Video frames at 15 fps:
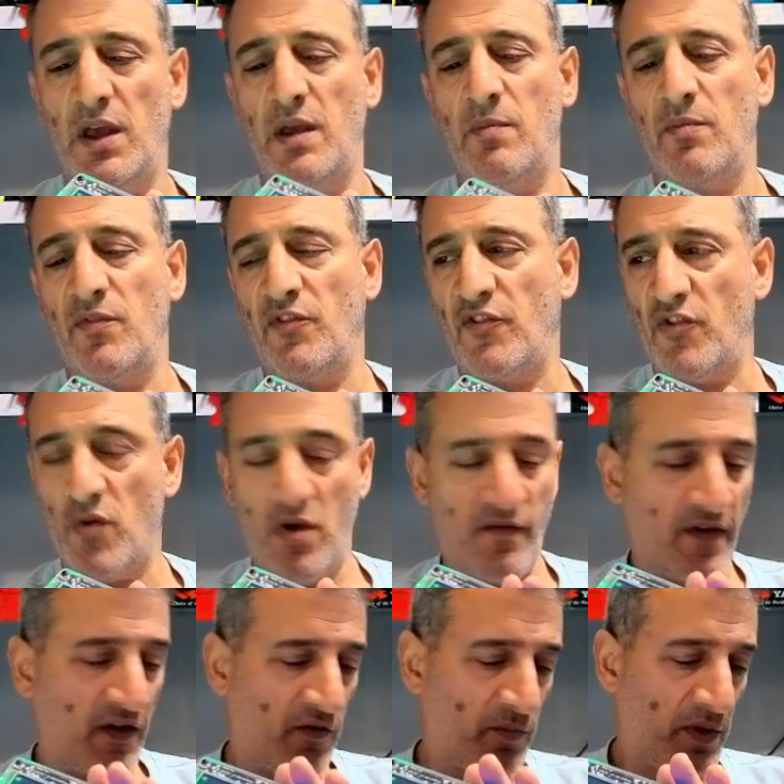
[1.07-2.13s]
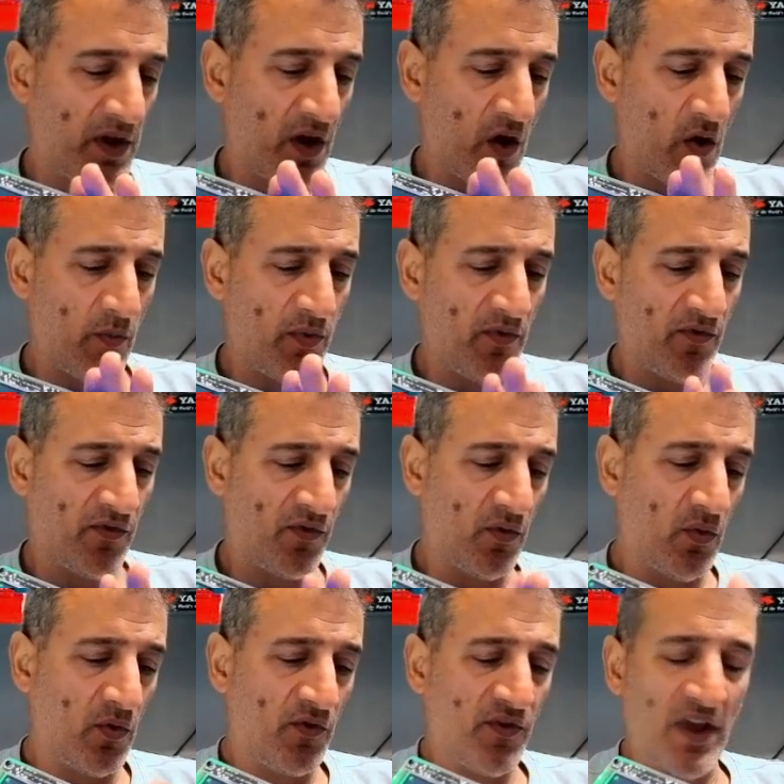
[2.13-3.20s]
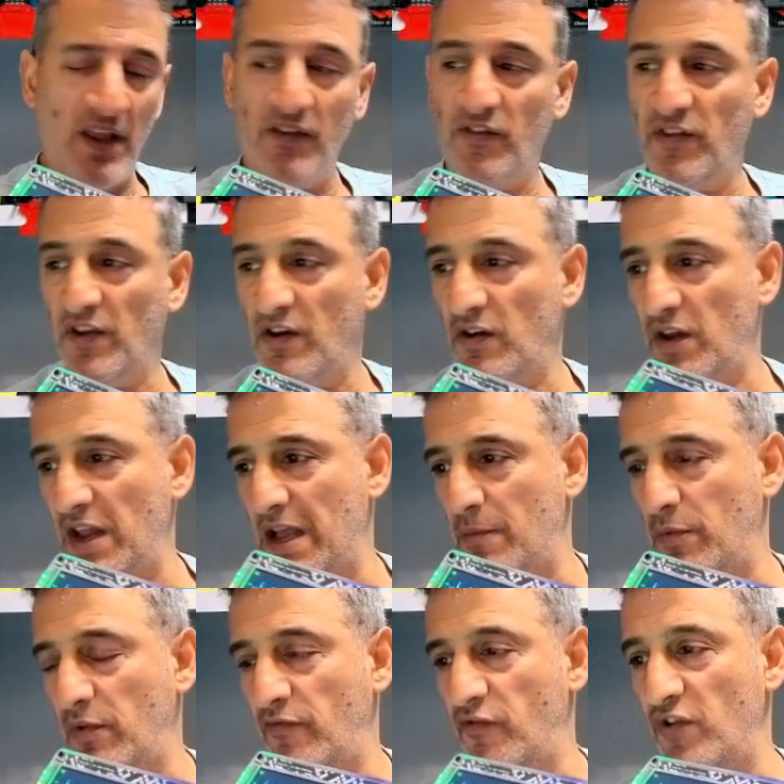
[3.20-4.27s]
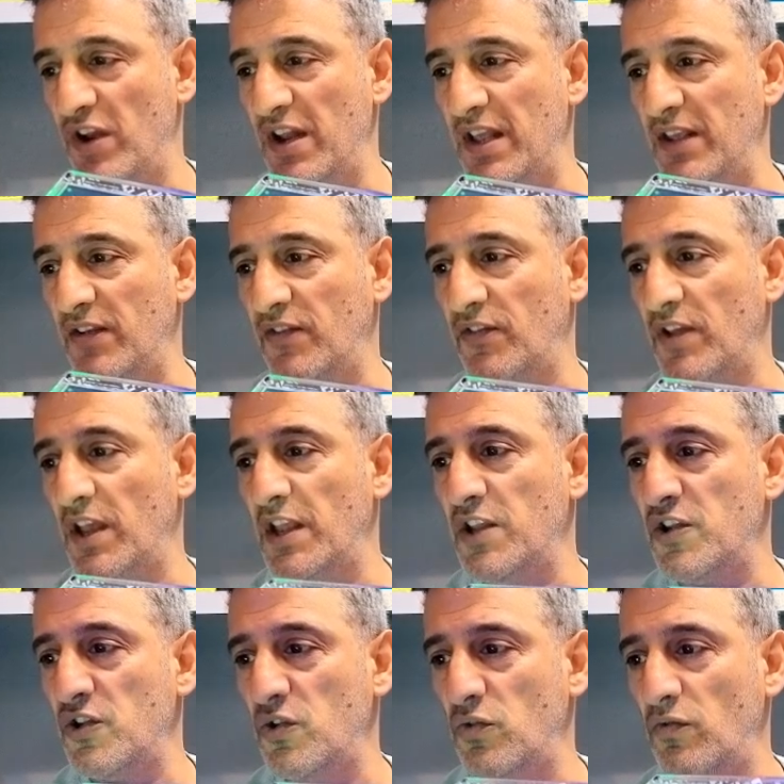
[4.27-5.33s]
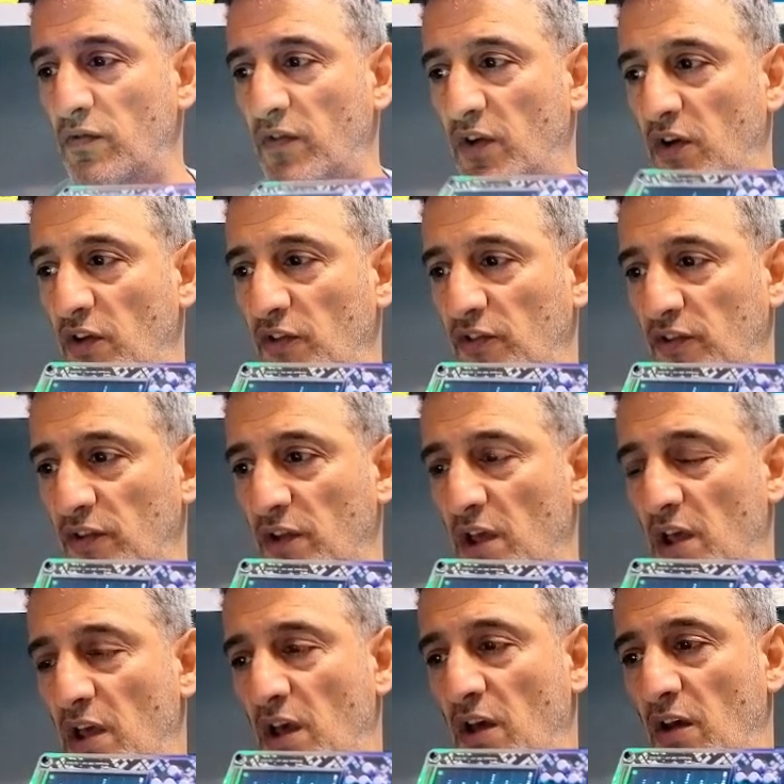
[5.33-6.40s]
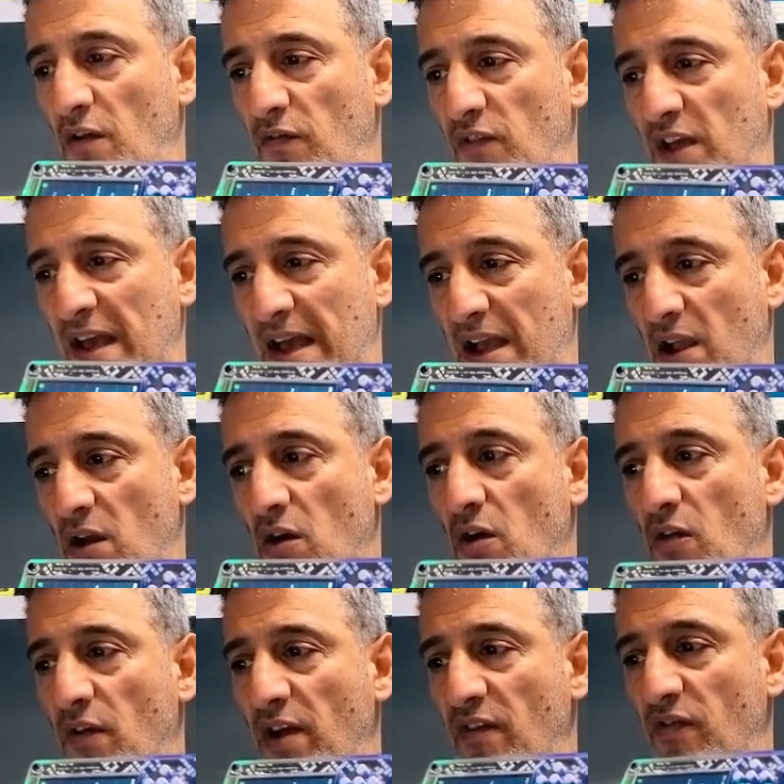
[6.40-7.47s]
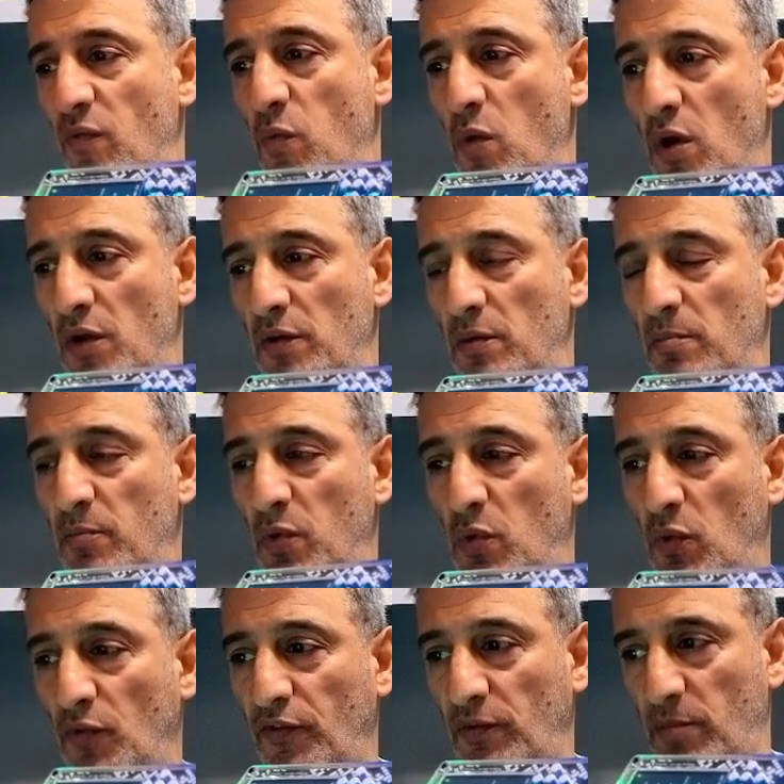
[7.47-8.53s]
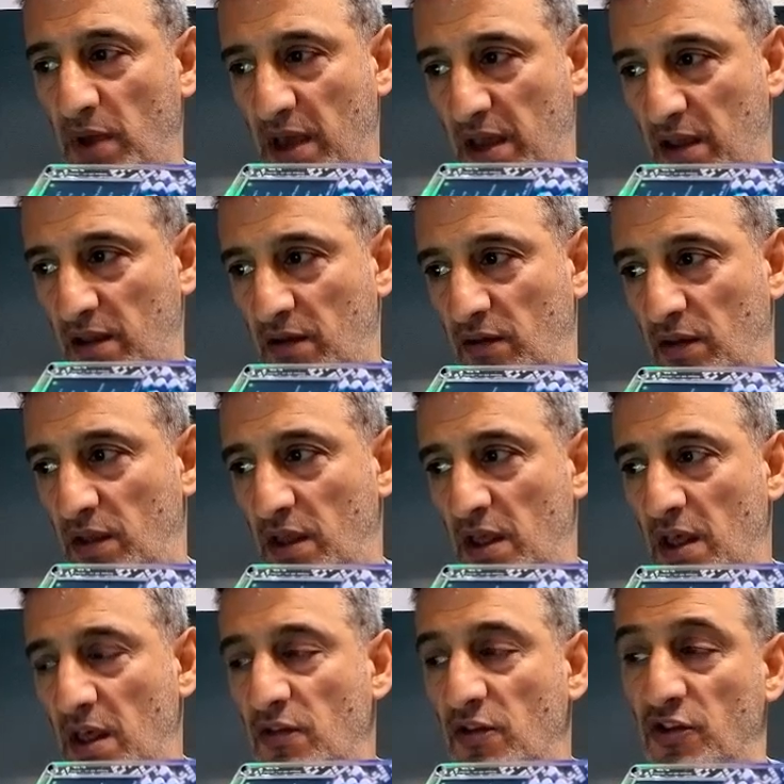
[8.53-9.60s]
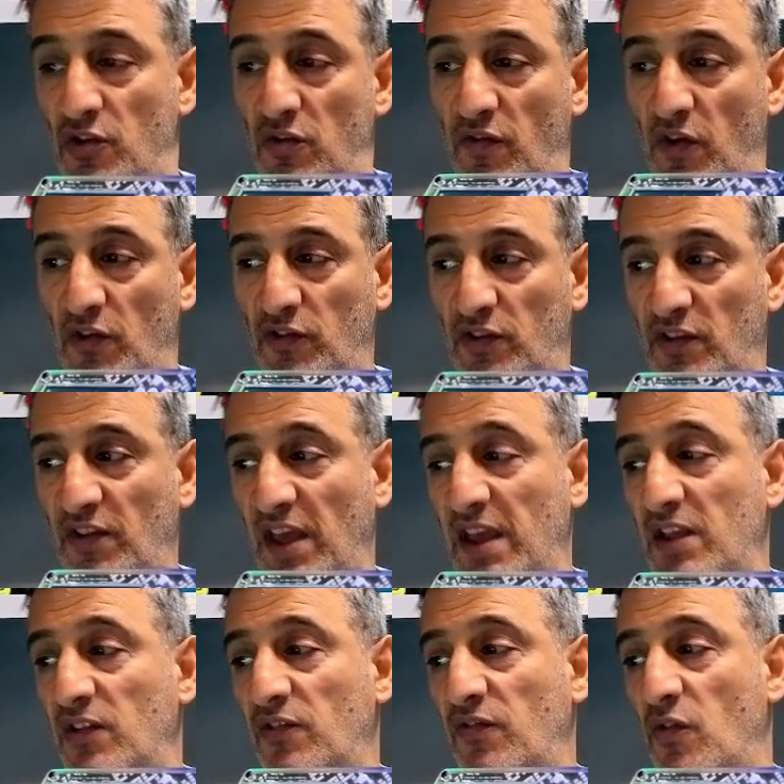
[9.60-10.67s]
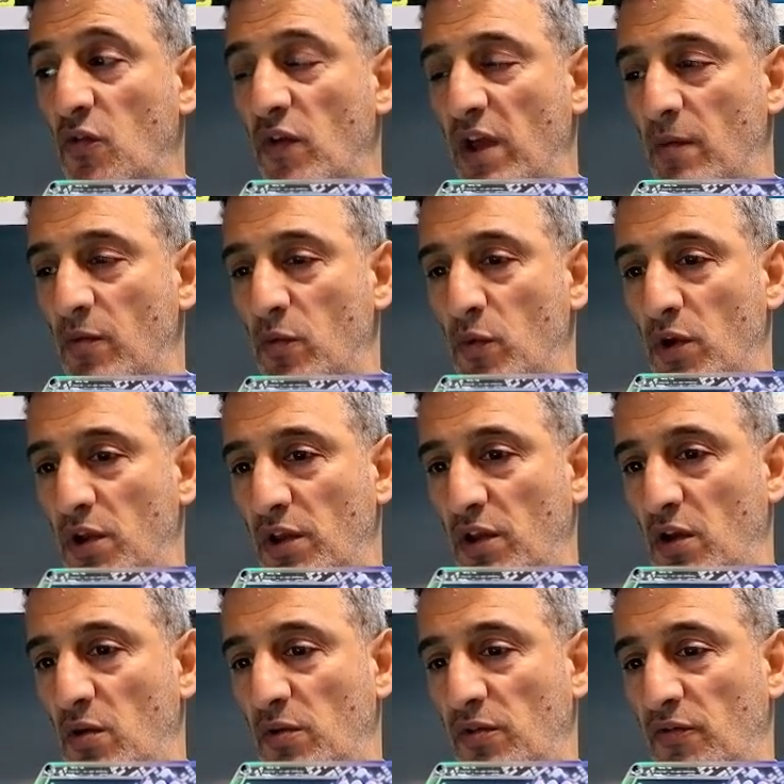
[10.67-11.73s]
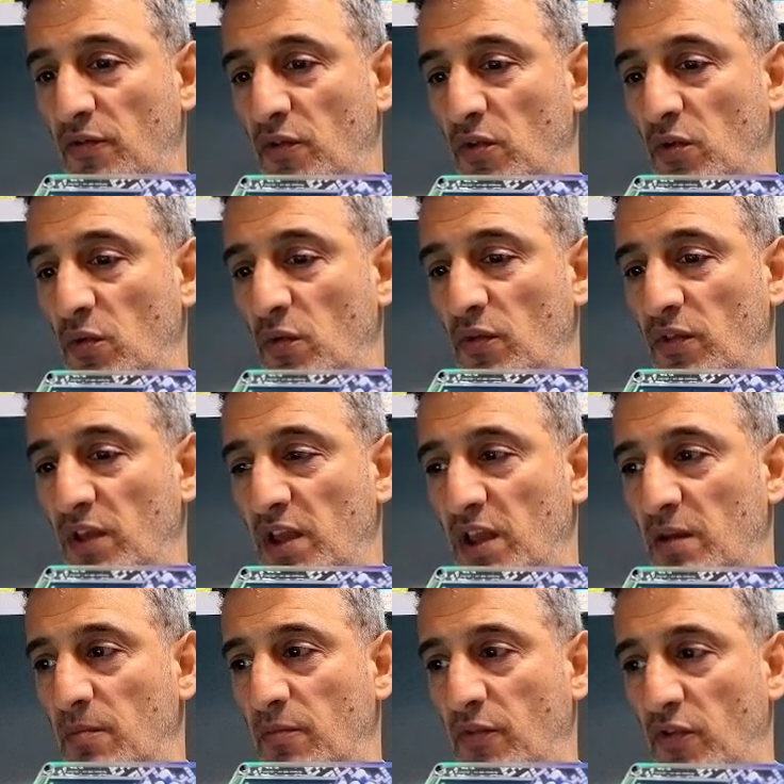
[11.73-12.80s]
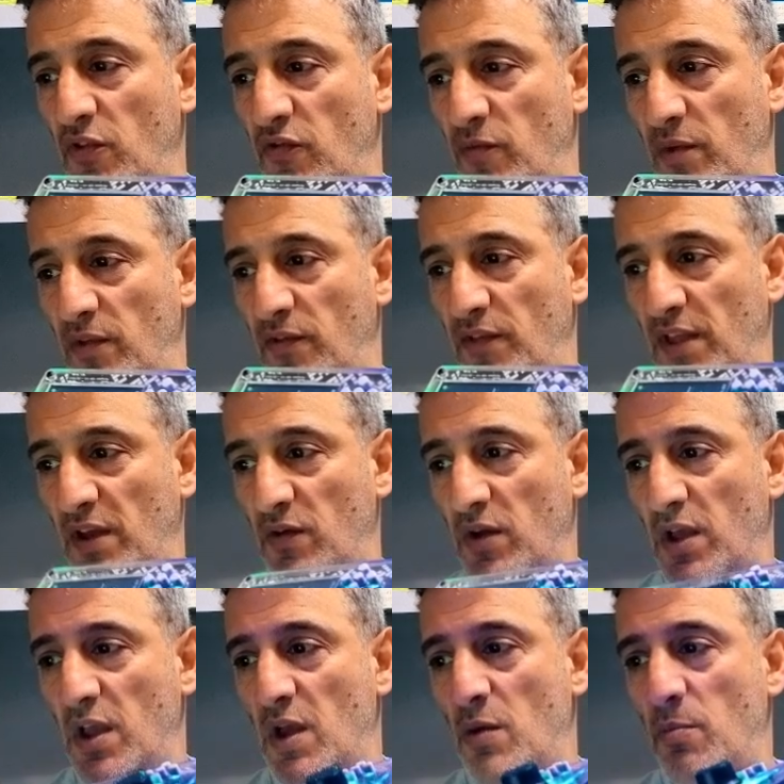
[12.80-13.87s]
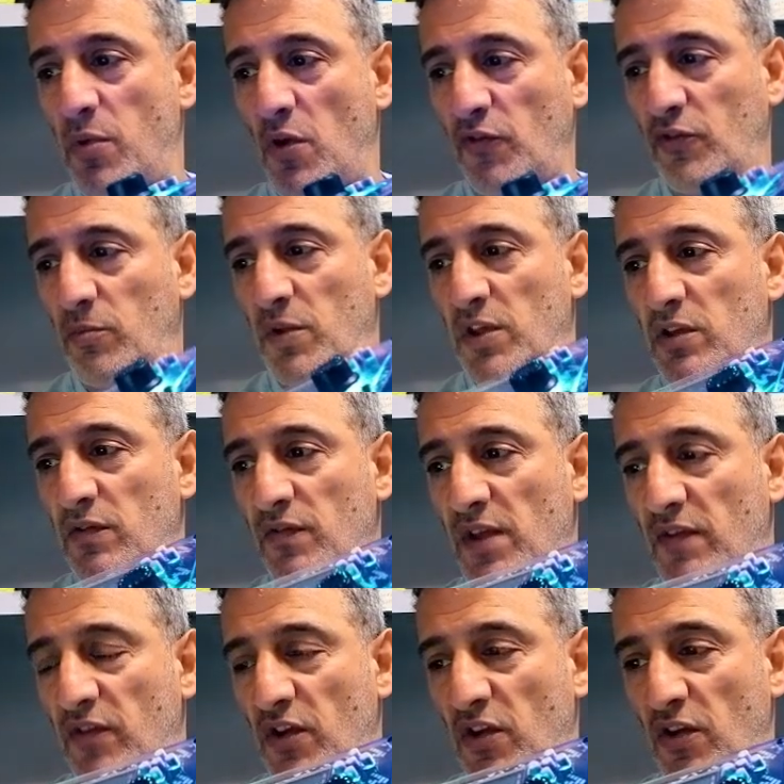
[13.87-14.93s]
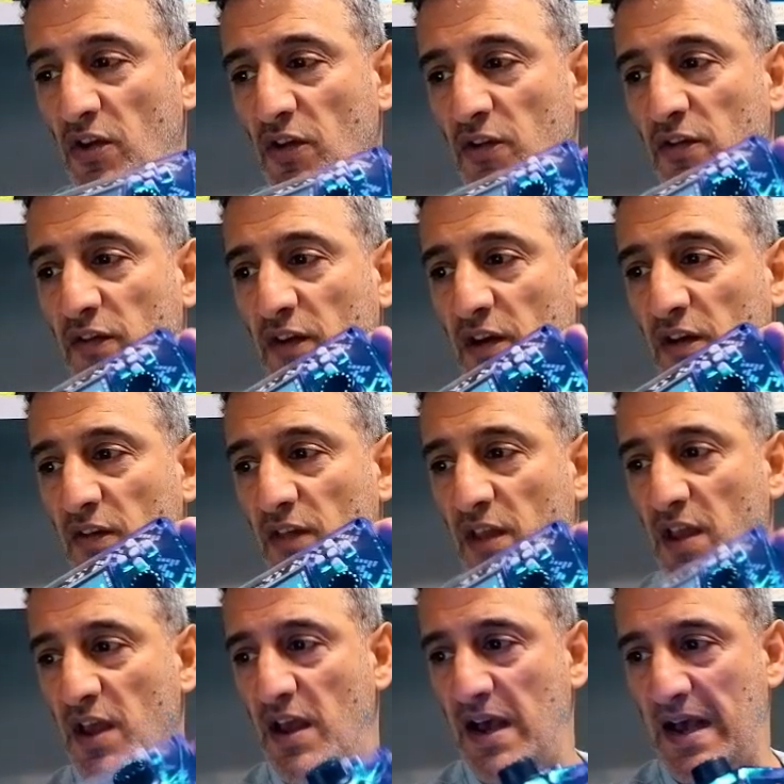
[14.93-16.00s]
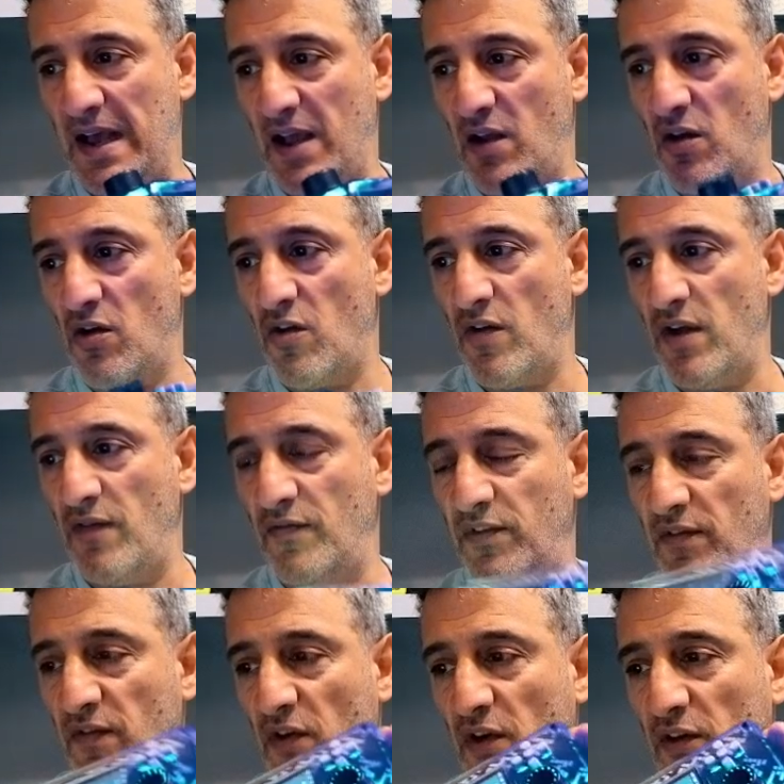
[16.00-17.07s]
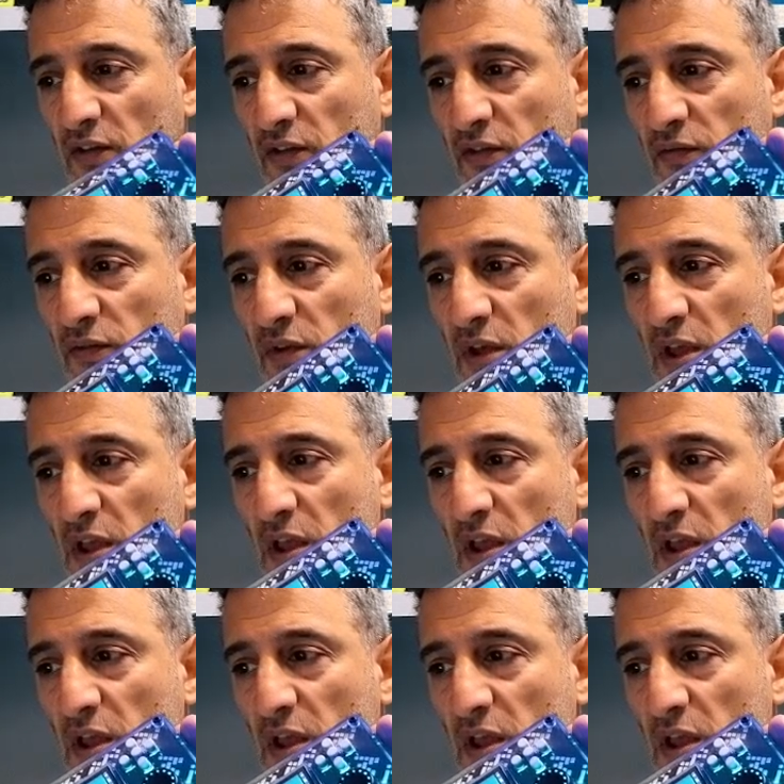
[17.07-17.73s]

M0FXB open source SDR lab have released a new version of the HackRF One Porter Pack. The new version is H4M and we're going to go through the improvements. Now, possibly you've never heard of a HackRF device.